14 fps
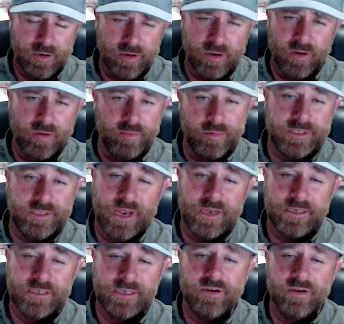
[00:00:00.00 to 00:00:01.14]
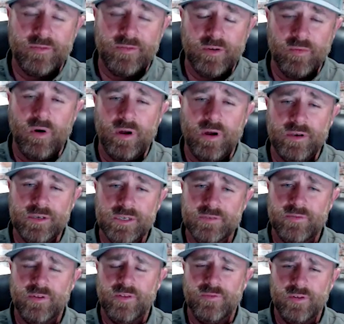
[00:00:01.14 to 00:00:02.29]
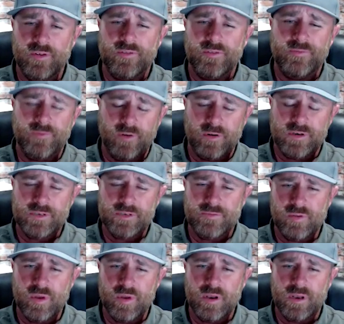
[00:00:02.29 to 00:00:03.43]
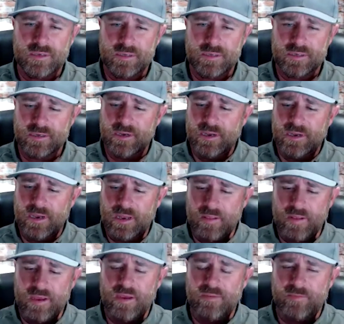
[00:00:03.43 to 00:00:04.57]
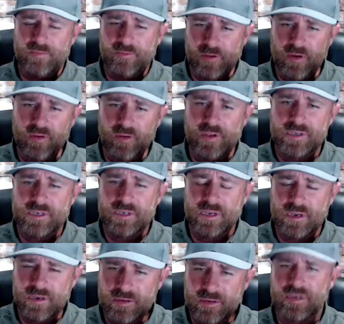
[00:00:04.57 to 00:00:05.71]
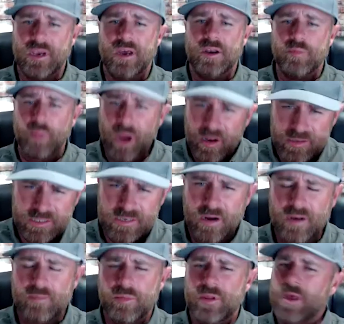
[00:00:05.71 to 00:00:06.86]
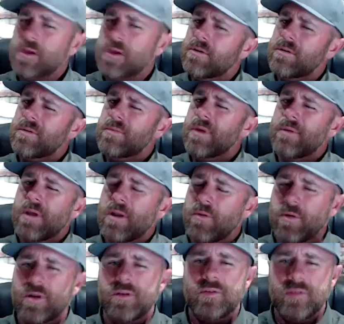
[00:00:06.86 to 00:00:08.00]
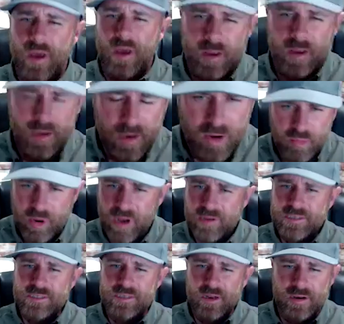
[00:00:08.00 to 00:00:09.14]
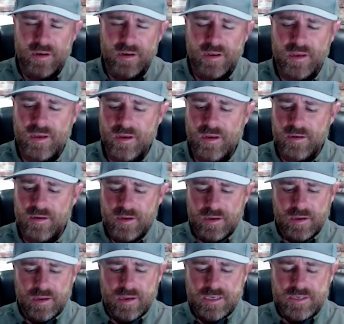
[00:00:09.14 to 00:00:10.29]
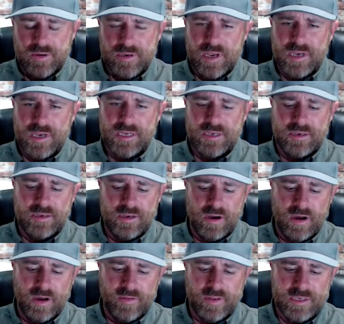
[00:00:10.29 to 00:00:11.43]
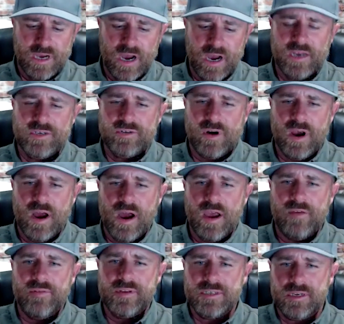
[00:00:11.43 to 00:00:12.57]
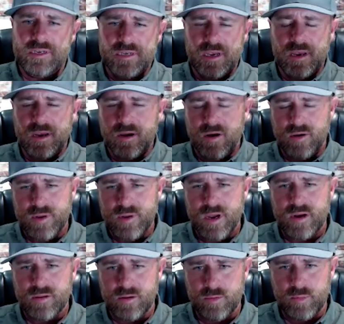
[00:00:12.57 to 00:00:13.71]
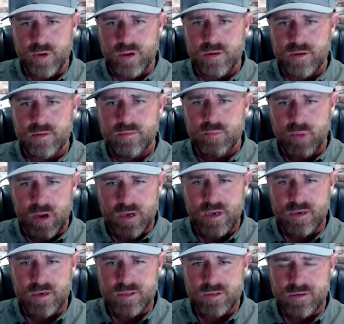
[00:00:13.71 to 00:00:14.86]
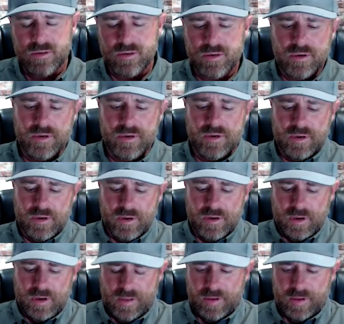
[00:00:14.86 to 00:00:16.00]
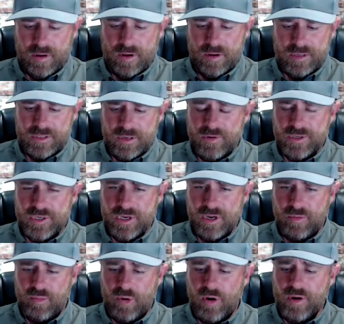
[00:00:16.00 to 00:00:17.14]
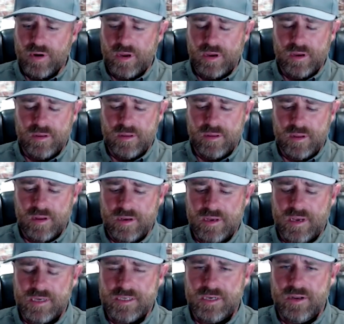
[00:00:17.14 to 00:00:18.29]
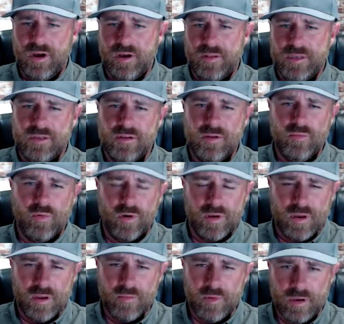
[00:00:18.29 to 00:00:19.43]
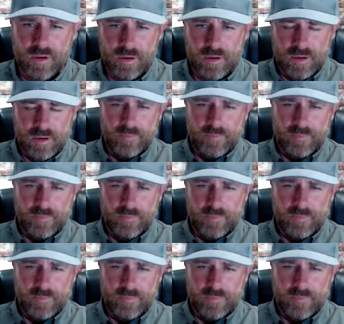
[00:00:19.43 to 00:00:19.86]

can almost stand still if you want, just for the first few minutes, and let him feel this and get used to kind of bouncing on it and be like, oh, maybe I don't want to do that. Bounces on it again. So it takes a dog that's high drive and says, hey, calm down a little bit, pay attention. And then also, once you get them broken, then it takes a dog that's a little more timid,